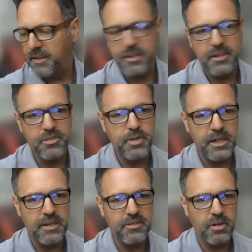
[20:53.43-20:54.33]
this
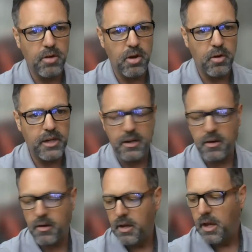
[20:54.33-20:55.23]
industry needs to grow
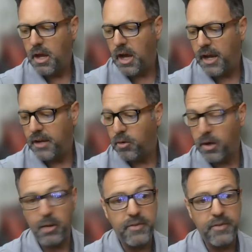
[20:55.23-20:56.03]
here in Oregon.